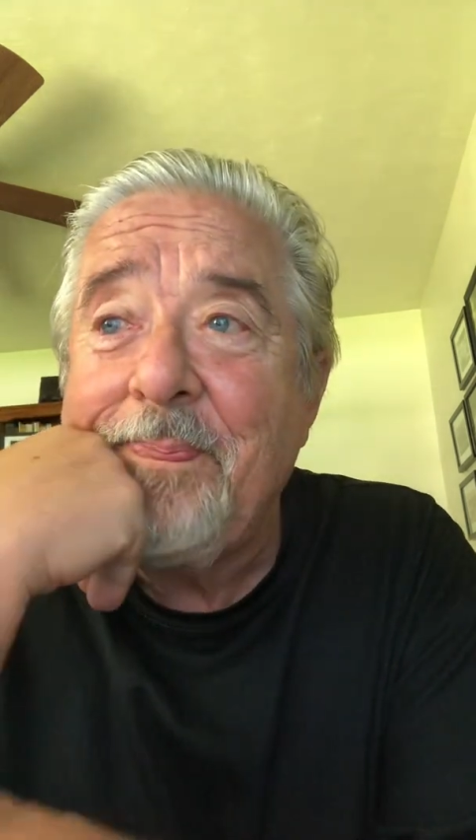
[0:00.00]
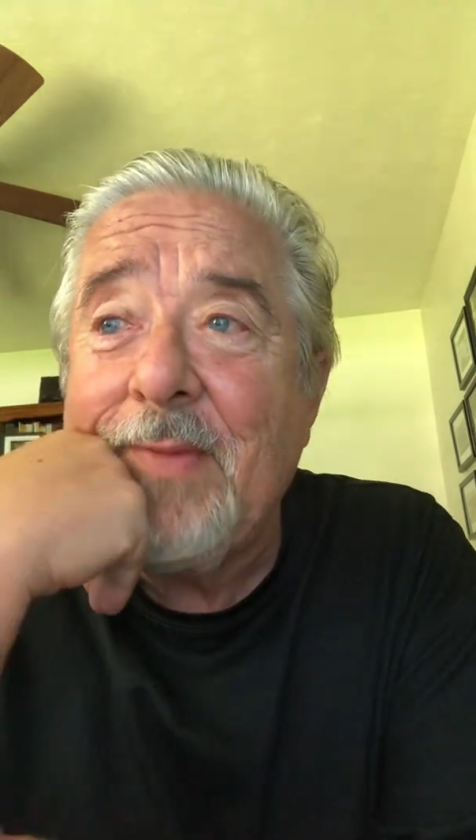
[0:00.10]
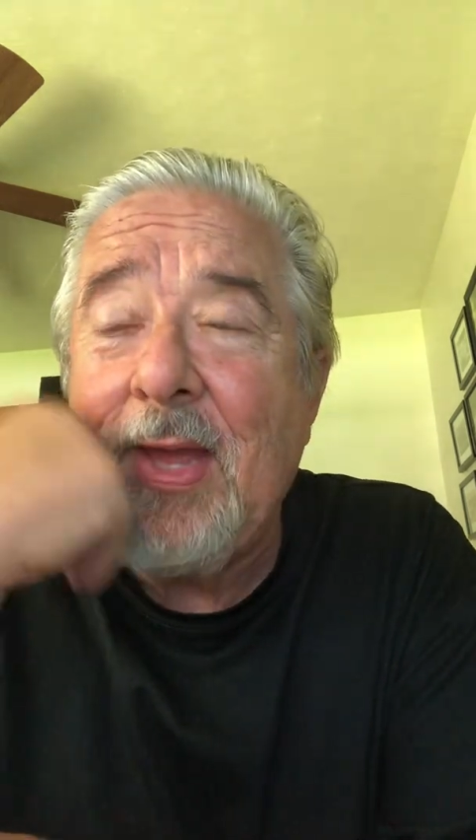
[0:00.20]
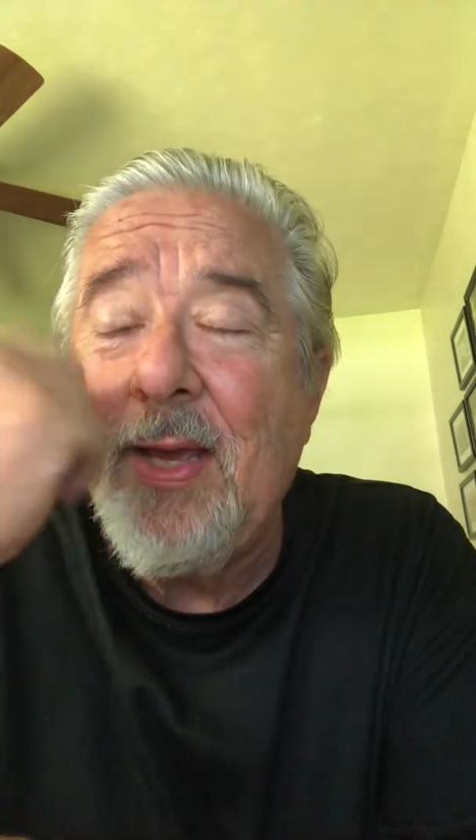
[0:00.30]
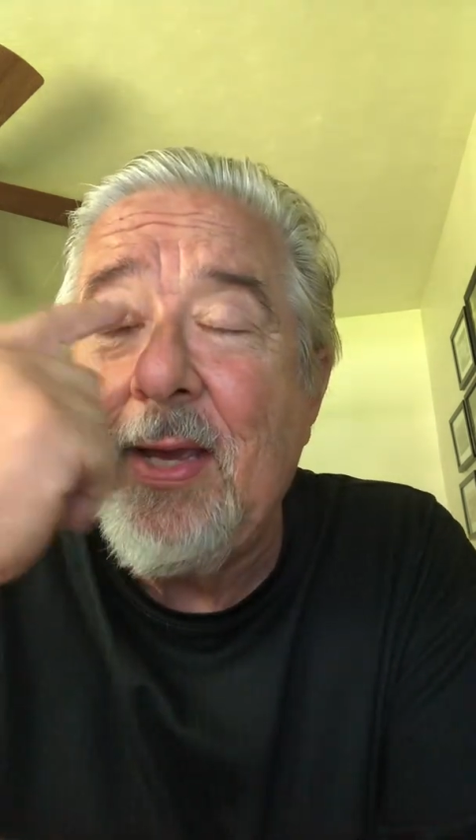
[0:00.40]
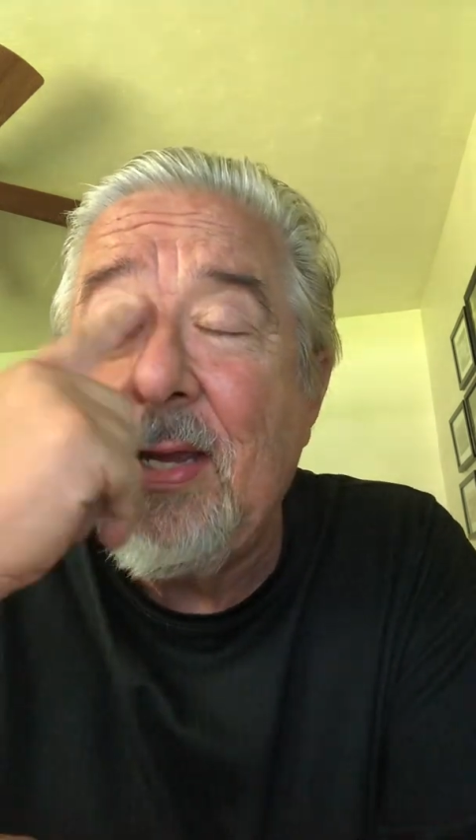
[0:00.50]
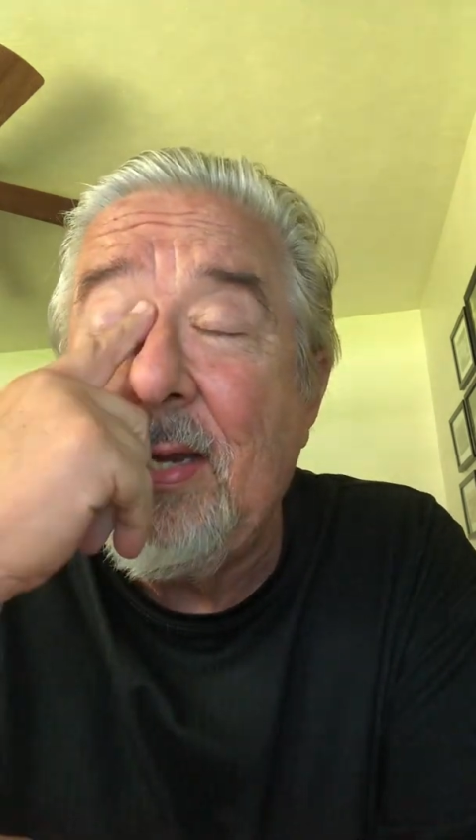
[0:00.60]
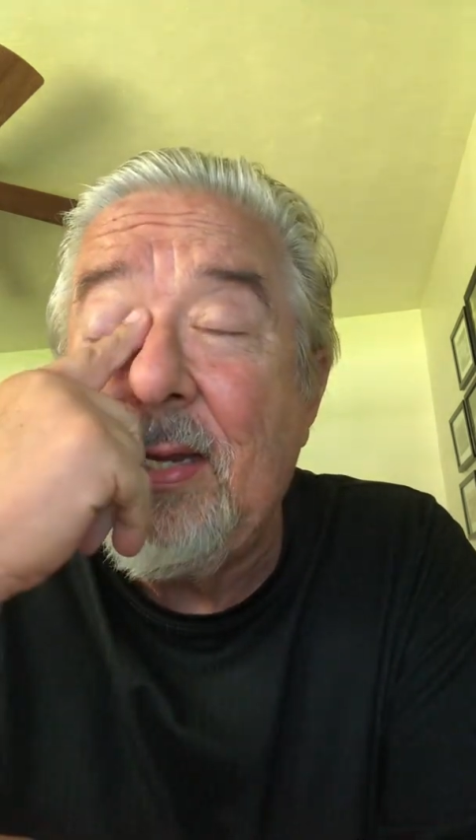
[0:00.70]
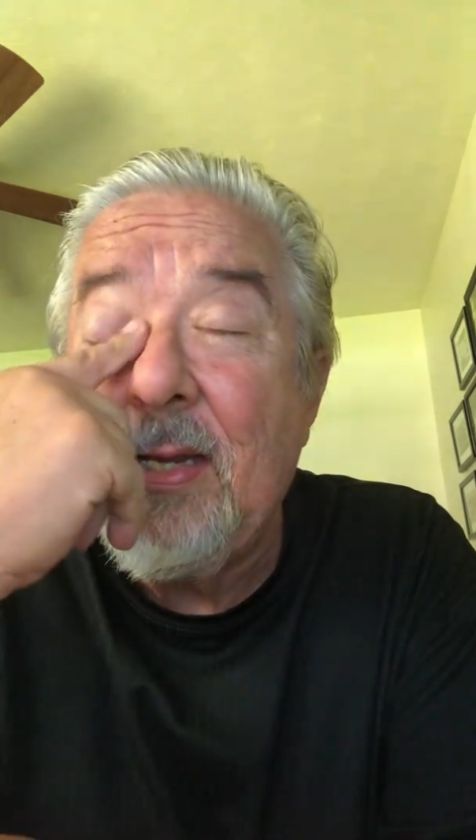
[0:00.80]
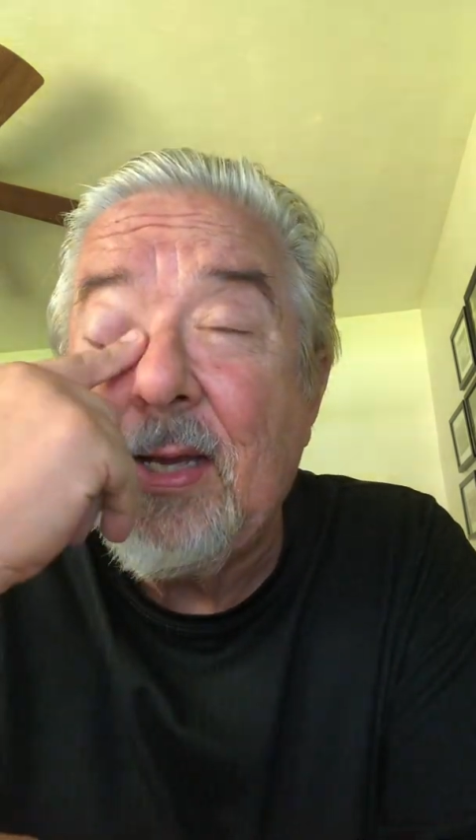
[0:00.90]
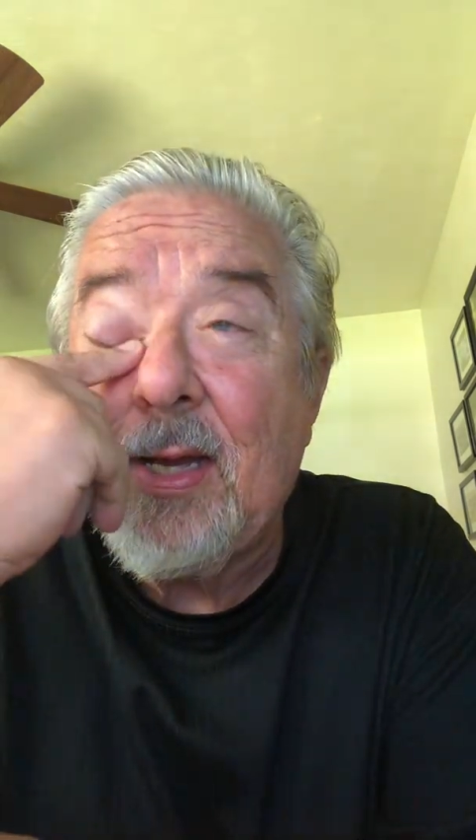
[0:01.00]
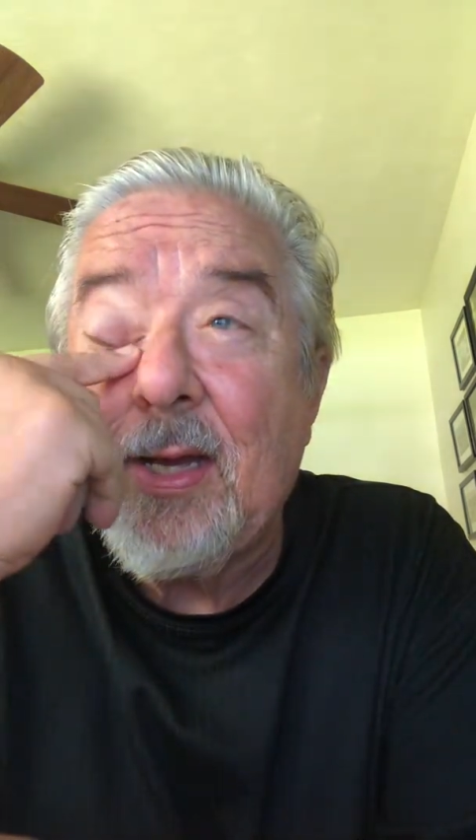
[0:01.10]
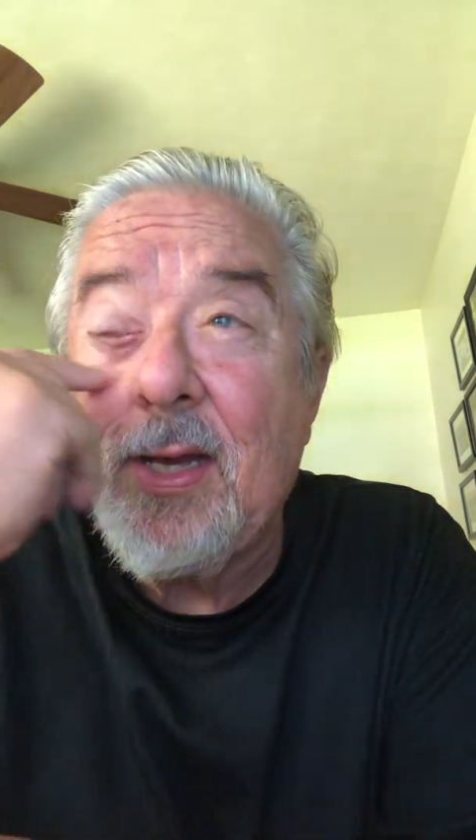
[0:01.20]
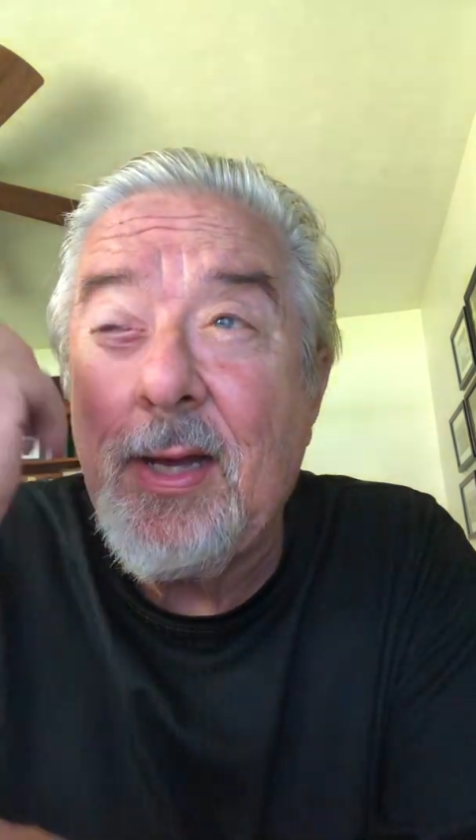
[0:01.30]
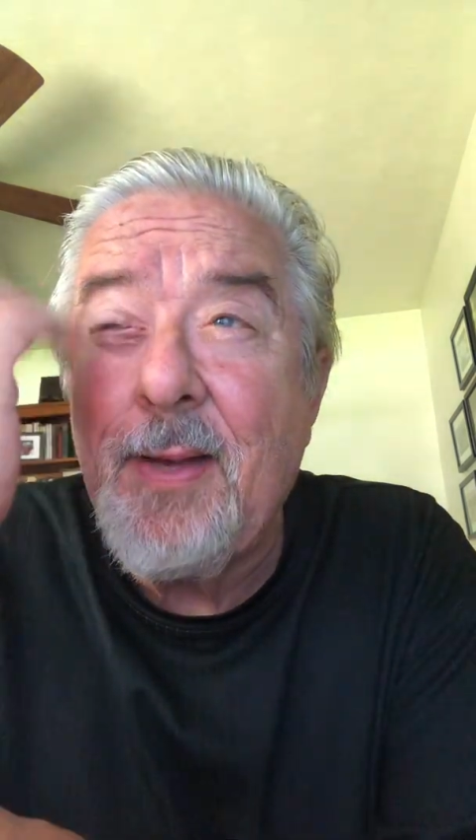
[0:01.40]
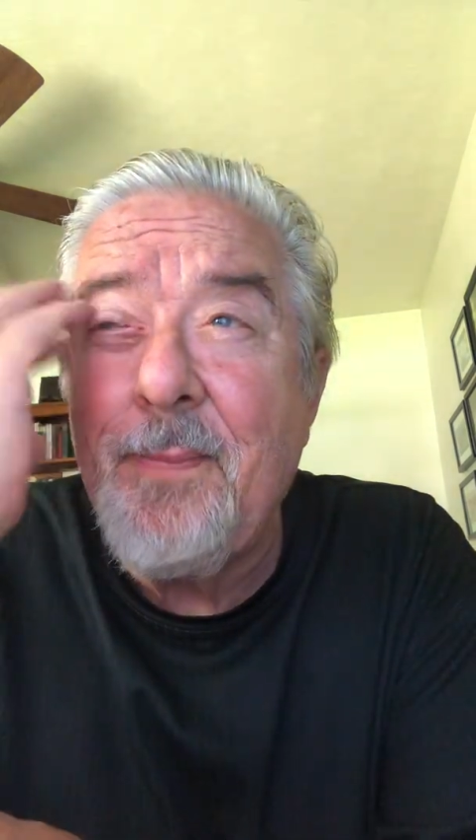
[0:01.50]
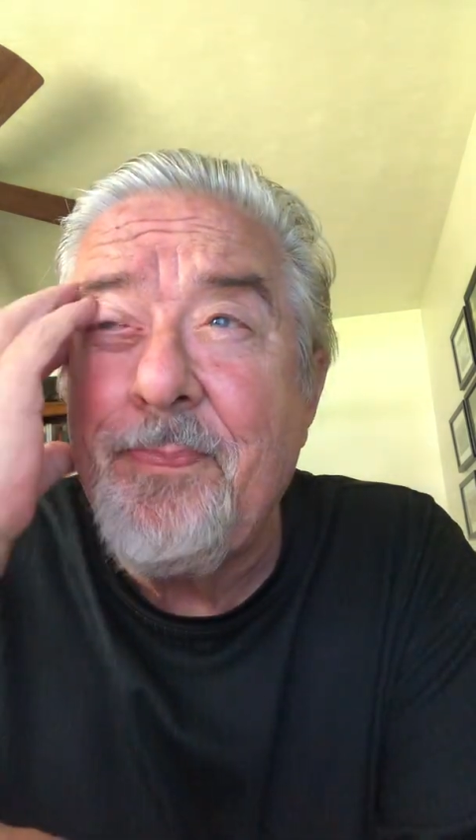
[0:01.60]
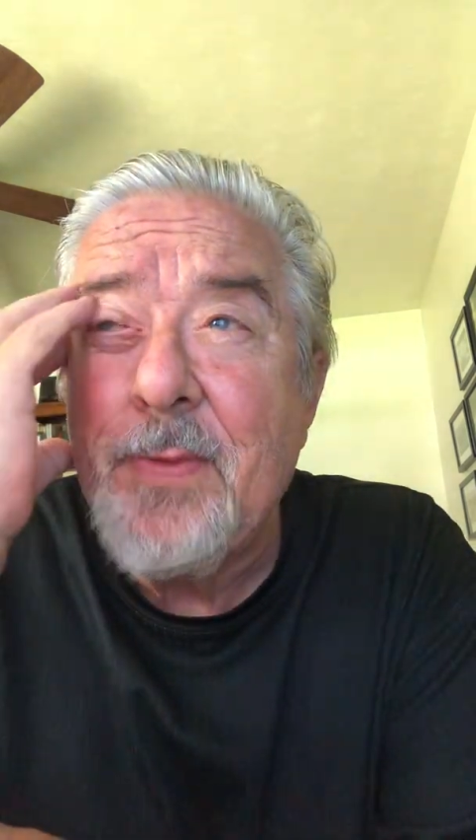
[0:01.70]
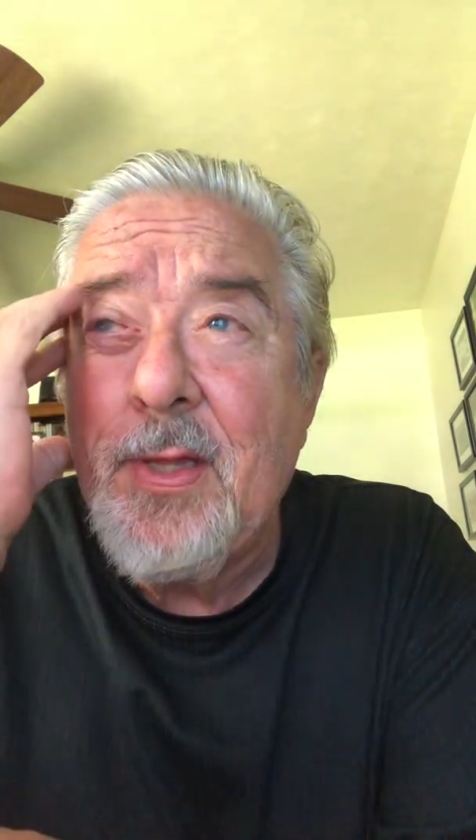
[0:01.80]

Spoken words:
And the